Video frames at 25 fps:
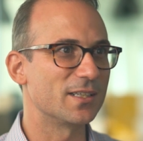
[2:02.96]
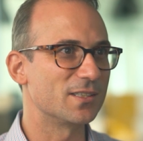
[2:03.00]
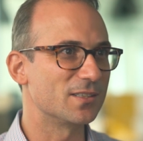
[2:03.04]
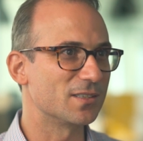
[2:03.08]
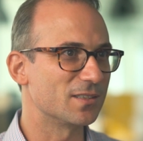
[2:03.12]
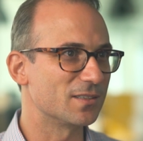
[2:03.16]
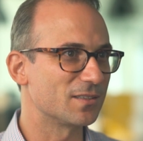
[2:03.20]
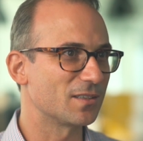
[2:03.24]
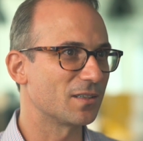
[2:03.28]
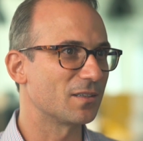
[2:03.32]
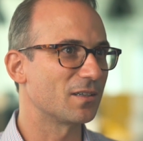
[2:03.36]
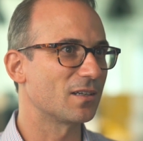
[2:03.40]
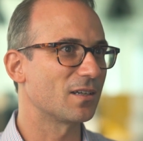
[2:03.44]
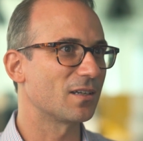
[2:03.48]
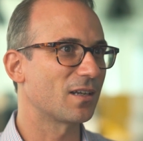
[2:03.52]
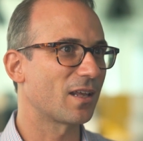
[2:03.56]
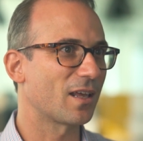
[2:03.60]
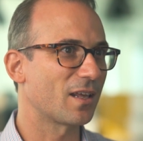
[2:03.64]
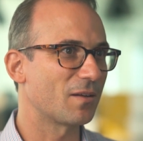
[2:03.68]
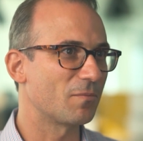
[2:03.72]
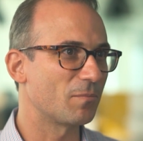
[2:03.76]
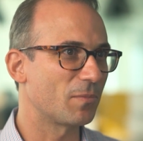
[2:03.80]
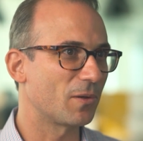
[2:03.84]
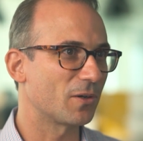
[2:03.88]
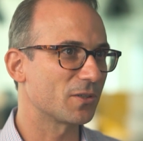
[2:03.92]
ledgers
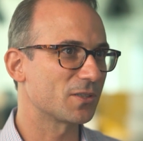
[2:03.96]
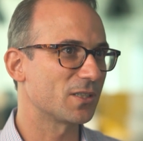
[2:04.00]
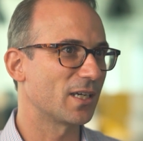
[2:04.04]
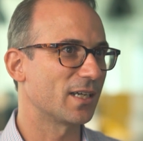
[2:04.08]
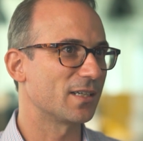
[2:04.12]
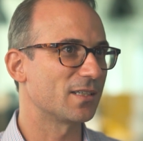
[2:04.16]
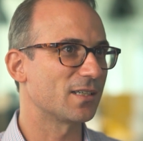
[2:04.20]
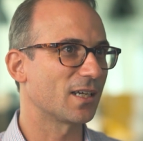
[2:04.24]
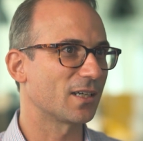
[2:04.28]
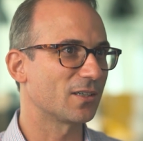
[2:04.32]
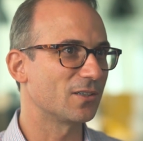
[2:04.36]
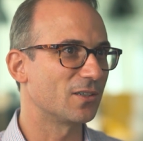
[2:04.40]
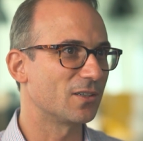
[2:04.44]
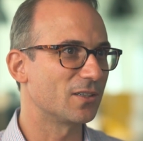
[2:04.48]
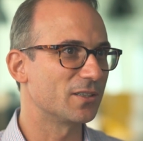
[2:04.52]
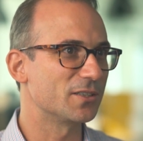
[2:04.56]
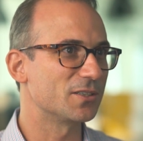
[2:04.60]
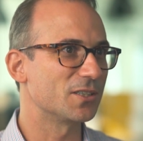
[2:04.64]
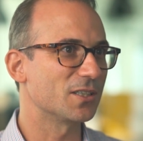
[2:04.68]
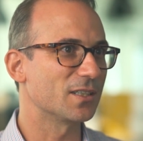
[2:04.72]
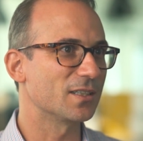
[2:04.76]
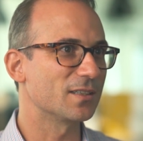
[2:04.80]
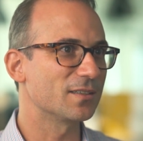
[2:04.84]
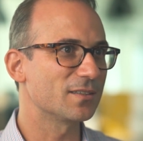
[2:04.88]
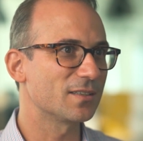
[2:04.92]
and blockchain
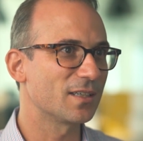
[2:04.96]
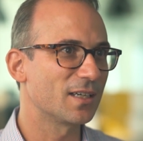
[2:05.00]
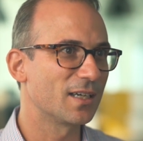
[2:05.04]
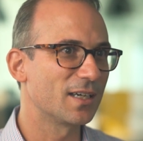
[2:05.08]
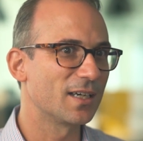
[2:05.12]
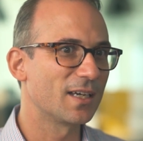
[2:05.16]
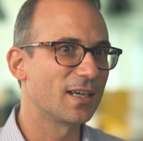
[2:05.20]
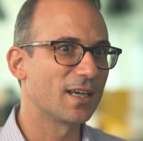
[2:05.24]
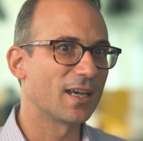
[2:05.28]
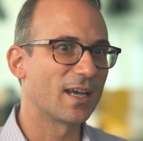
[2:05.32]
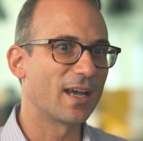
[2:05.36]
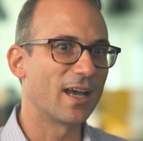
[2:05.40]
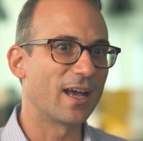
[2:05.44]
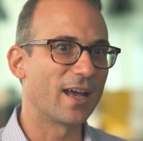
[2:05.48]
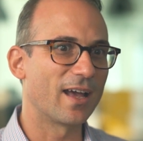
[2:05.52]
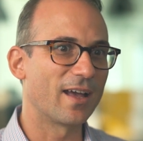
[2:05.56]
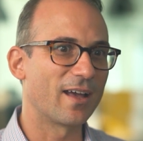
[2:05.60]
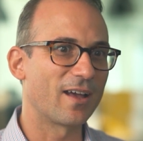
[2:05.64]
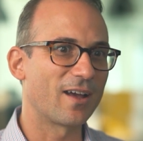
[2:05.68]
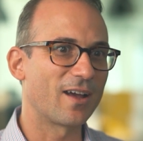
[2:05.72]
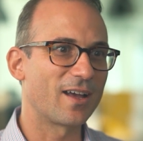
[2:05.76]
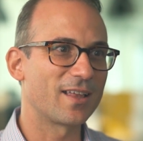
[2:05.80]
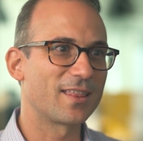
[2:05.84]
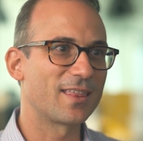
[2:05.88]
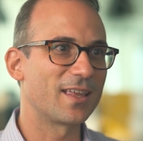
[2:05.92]
technologies.
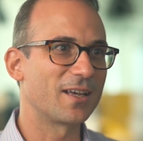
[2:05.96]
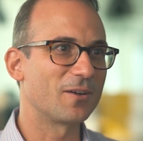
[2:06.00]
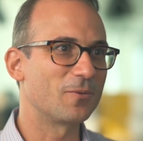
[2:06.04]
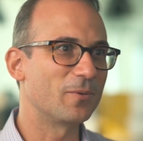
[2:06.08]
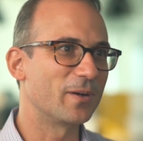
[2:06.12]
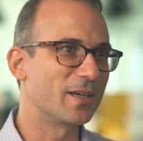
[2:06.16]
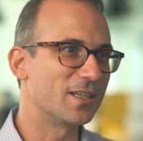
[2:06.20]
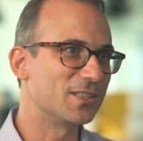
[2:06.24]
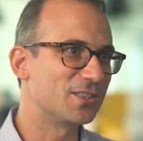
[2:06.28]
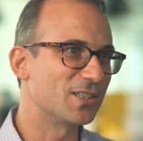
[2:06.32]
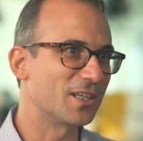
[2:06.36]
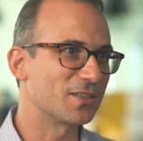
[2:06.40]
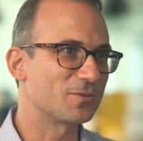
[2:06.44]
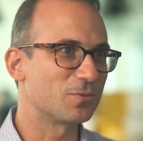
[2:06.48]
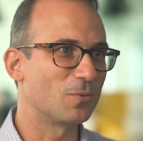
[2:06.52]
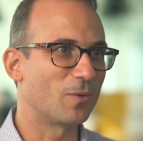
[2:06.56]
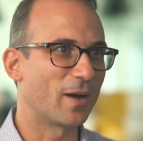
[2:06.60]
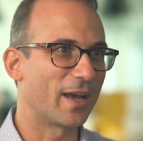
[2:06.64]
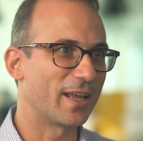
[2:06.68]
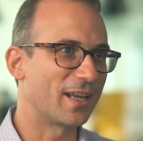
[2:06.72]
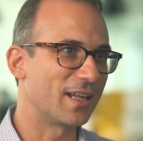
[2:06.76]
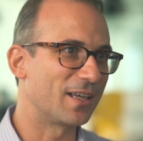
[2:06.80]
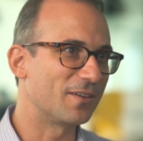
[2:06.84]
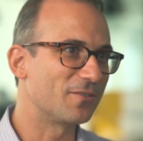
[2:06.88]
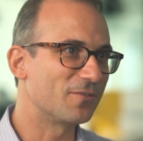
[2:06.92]
I think we're just
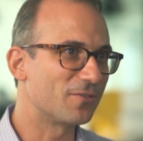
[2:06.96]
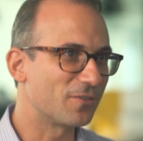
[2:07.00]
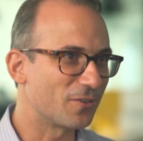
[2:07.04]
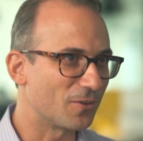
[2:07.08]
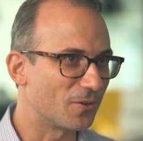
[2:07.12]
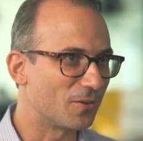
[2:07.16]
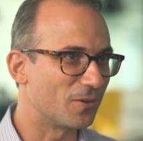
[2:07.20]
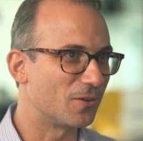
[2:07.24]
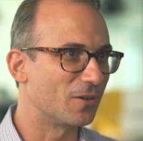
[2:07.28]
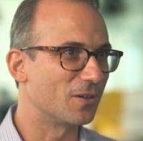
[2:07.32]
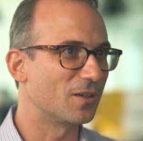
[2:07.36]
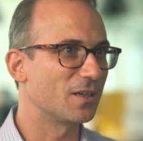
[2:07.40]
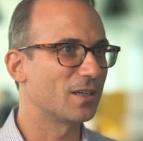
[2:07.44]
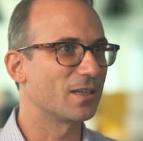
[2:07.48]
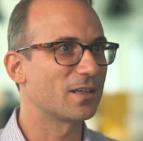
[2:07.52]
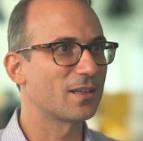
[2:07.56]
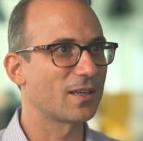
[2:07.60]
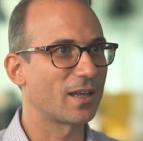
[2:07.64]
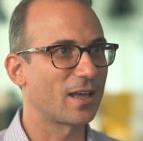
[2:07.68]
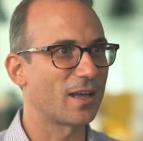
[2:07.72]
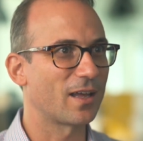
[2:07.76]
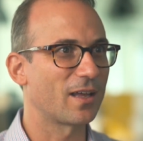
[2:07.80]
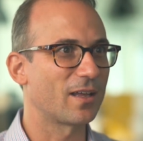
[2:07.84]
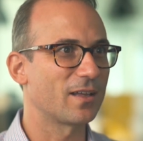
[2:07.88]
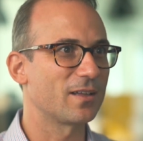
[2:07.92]
waiting for
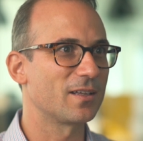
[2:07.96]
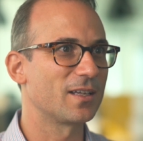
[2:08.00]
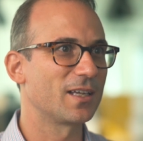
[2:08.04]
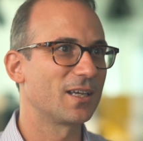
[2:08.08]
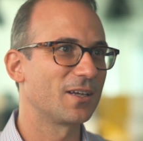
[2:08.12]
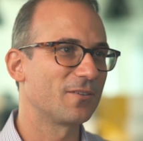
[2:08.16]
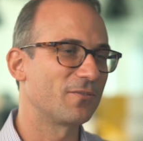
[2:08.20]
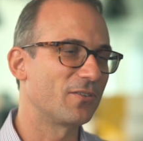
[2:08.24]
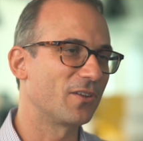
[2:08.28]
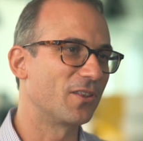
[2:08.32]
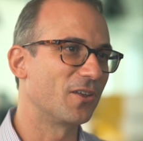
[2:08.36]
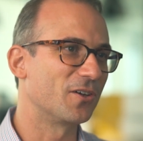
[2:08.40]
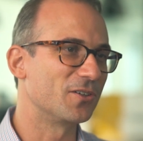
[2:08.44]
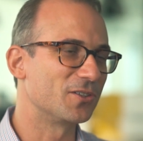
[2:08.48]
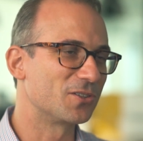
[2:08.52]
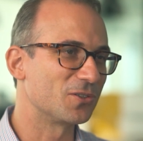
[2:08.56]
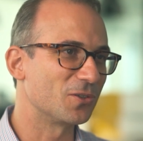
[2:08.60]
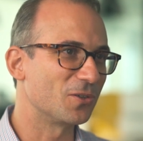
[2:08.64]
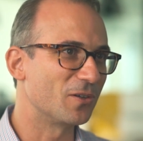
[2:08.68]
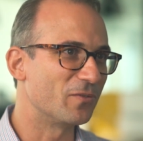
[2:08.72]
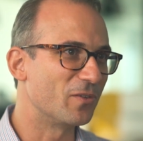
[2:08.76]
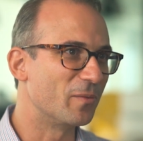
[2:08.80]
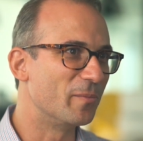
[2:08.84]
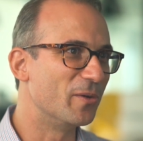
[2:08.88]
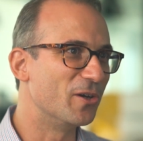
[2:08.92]
those
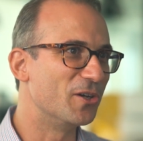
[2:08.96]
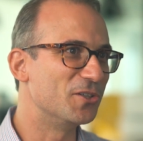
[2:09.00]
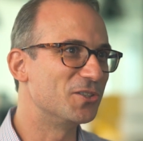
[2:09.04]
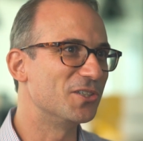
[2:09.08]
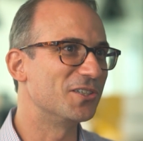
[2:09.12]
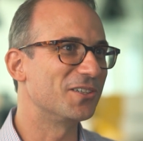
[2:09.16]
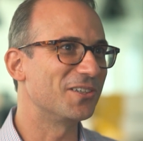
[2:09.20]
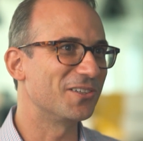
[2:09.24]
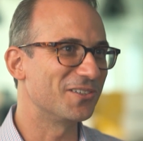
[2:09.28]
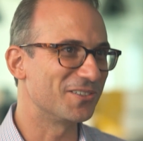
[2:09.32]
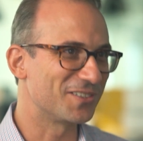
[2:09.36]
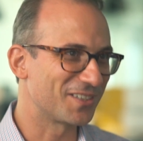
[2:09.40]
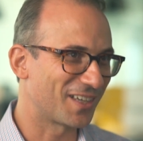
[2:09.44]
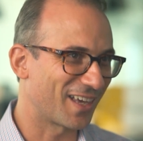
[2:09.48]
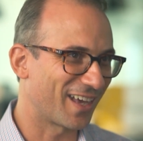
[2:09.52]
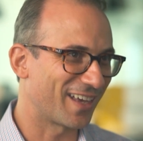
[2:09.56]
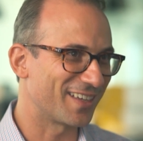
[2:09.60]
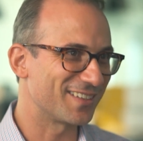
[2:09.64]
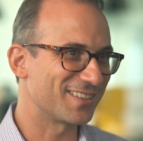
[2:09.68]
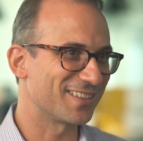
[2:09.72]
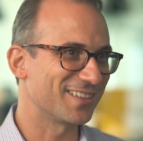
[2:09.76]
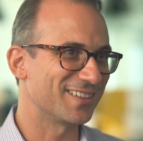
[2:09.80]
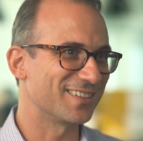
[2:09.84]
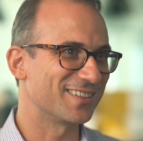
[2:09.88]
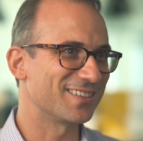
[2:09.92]
sort of emergent use
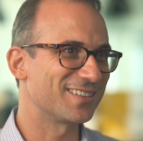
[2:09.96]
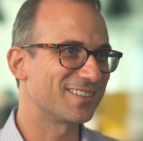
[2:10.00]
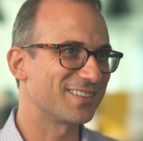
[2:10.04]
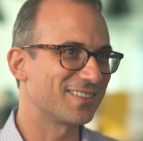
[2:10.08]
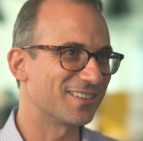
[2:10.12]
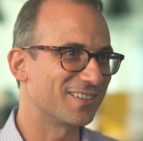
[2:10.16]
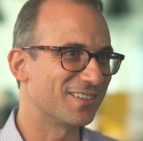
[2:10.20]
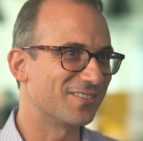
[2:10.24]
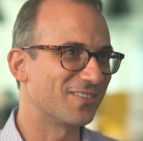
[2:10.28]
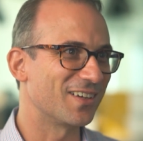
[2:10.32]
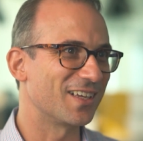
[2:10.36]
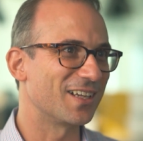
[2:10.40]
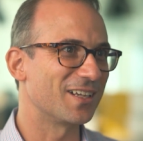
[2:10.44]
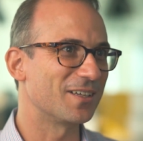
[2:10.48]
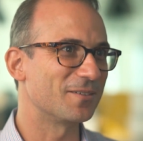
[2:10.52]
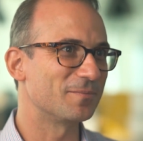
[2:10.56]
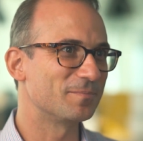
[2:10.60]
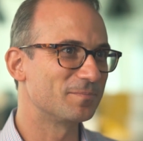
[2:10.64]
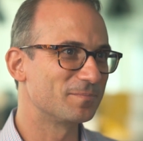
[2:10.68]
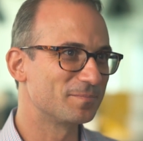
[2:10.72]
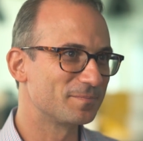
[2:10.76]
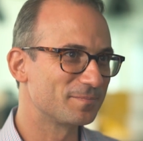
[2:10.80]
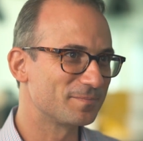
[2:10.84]
cases to develop.